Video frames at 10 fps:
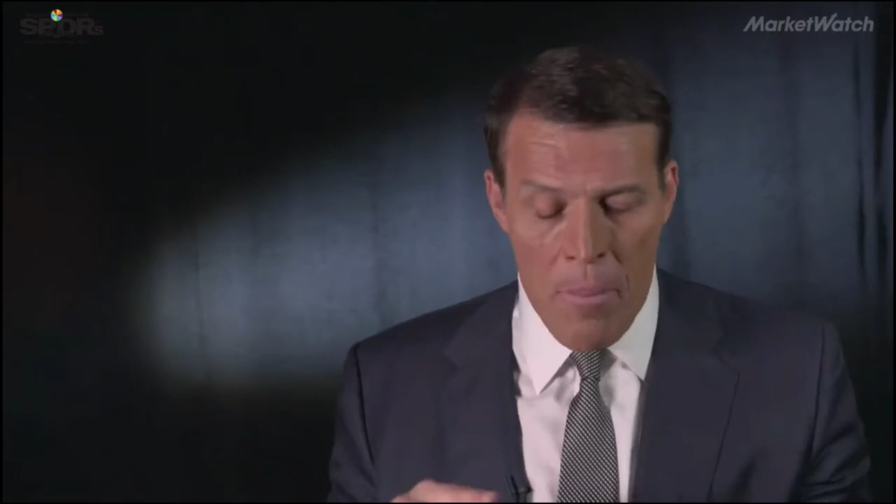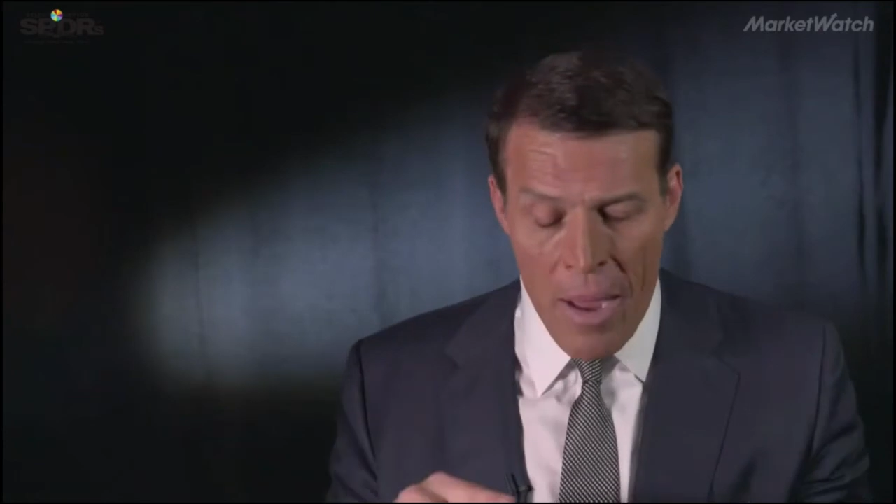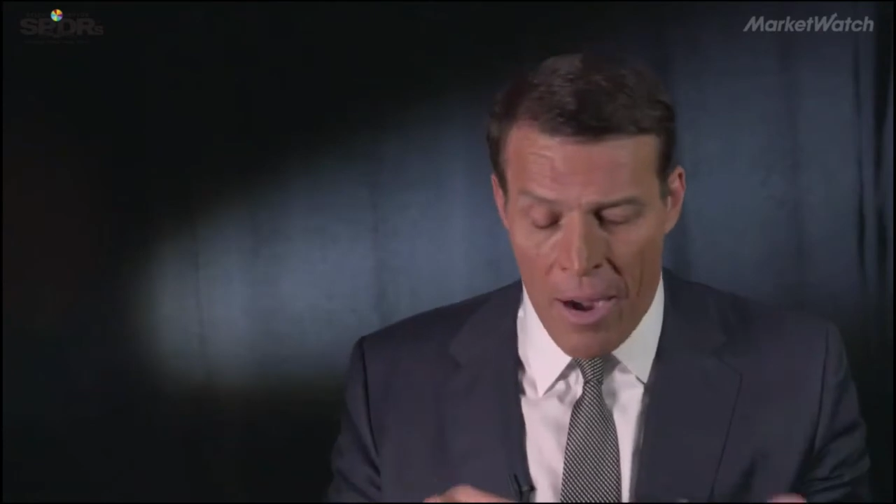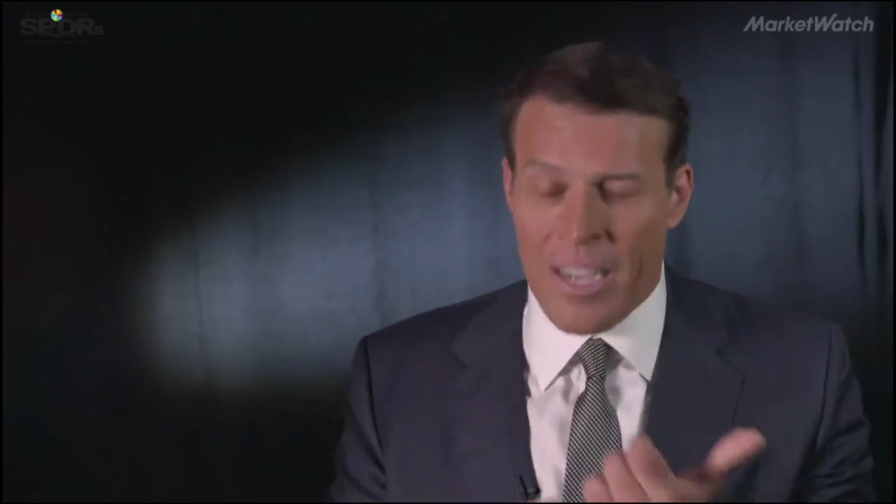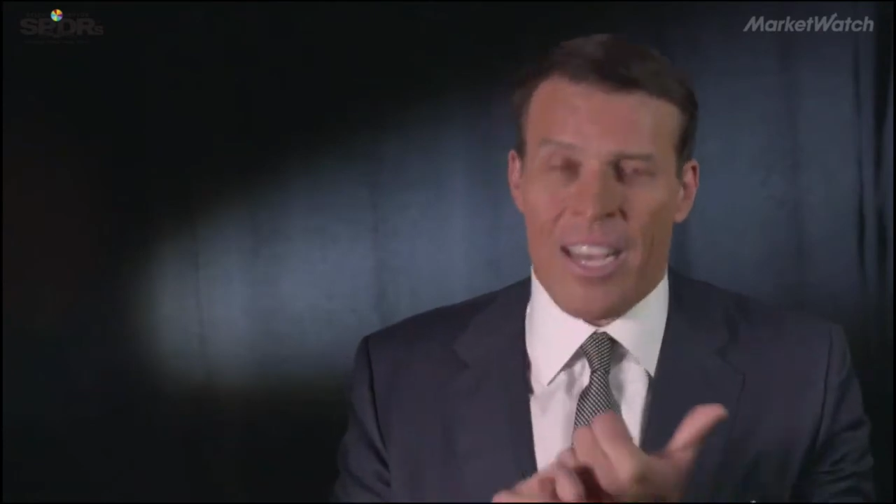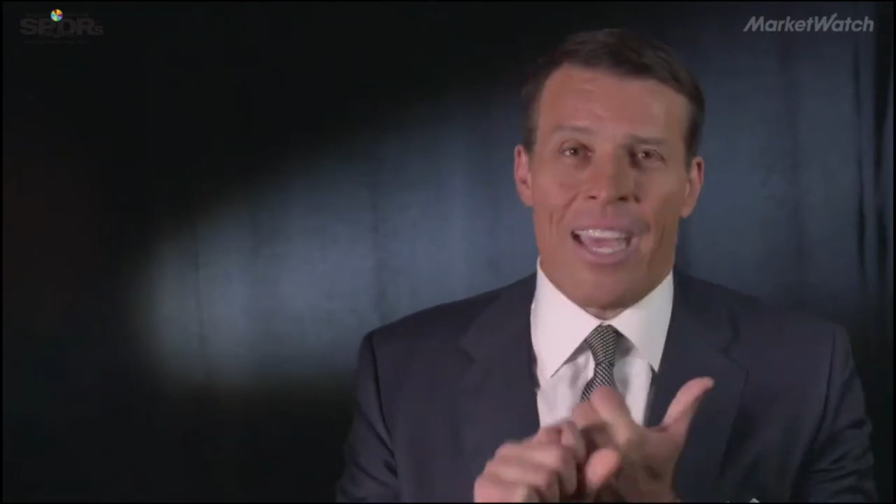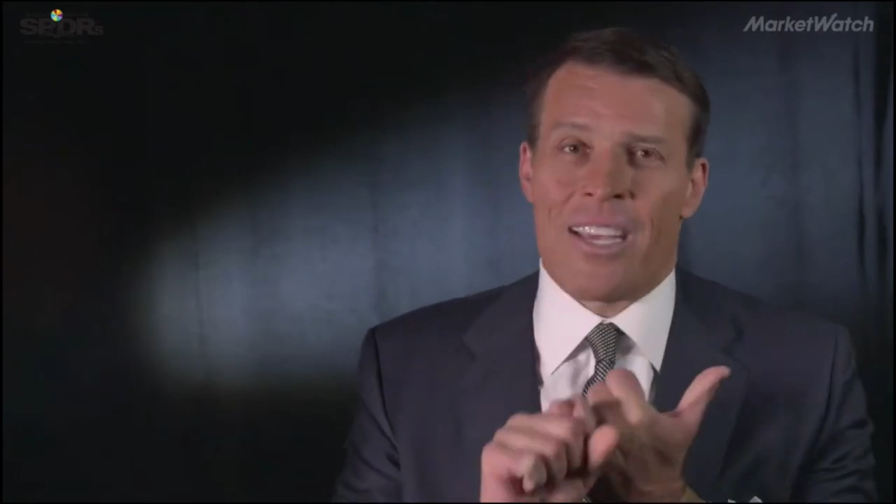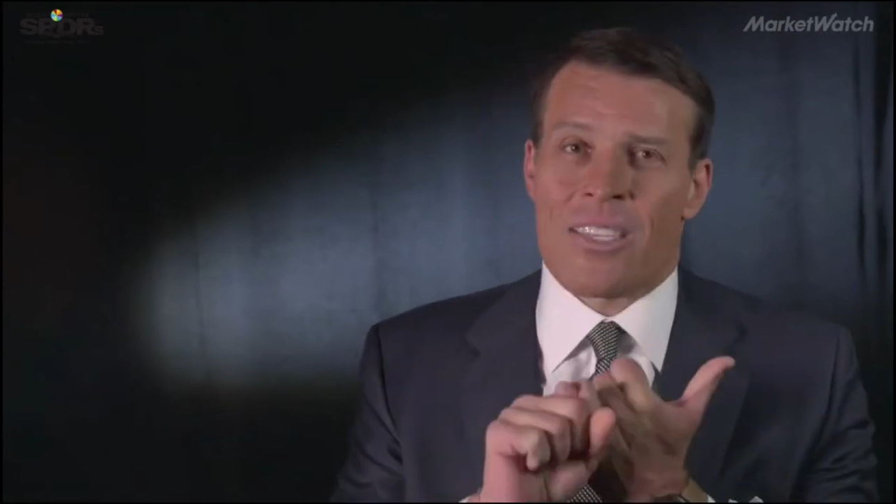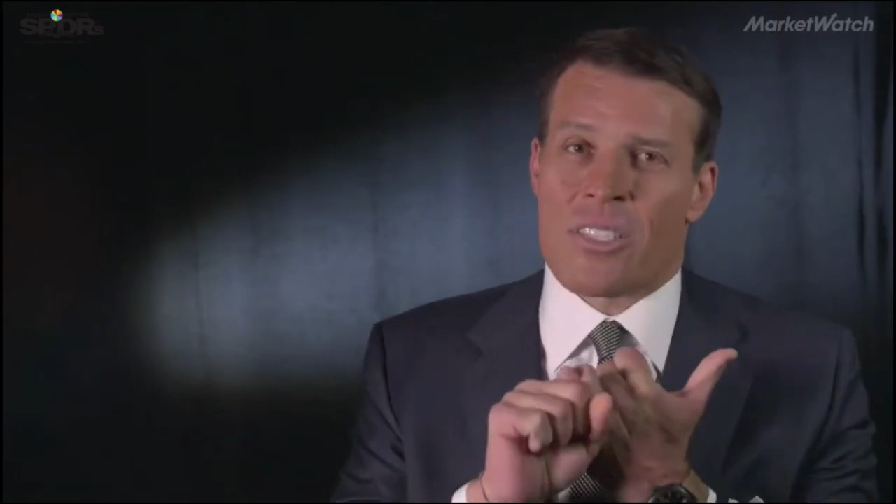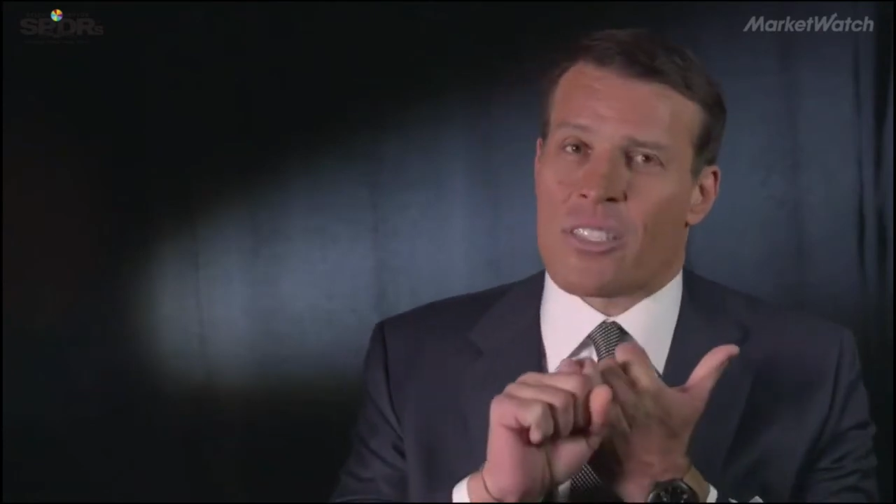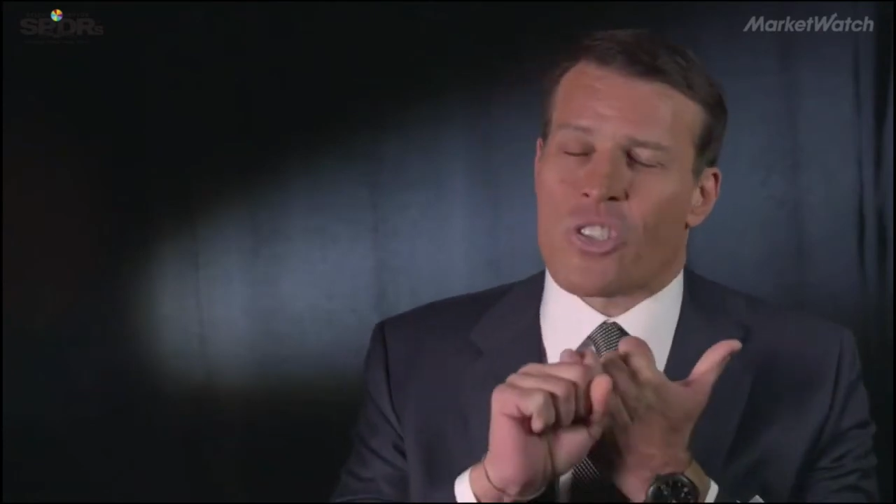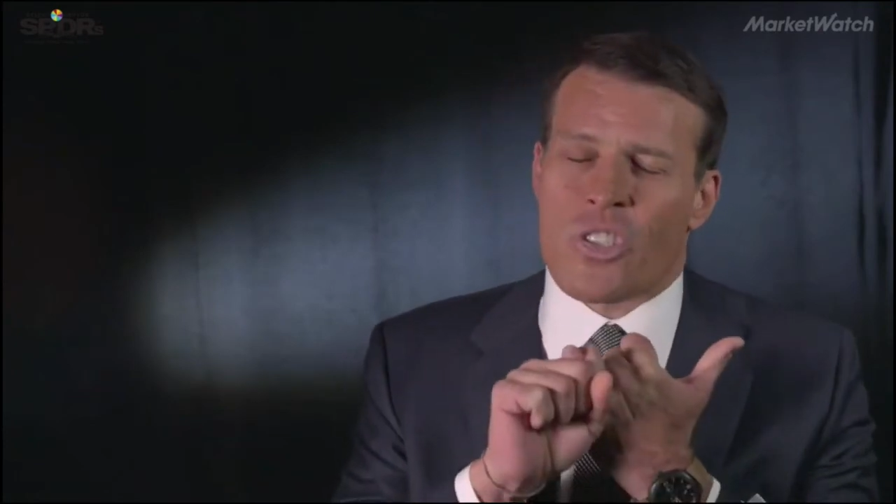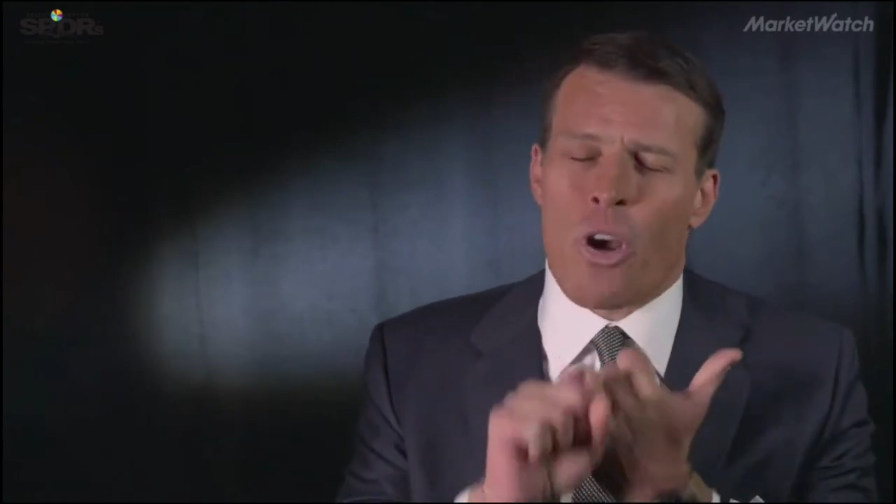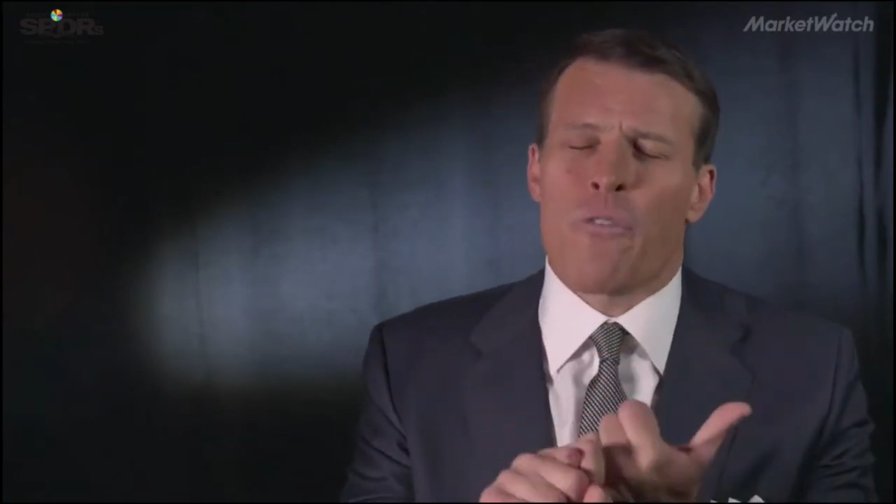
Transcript: America is so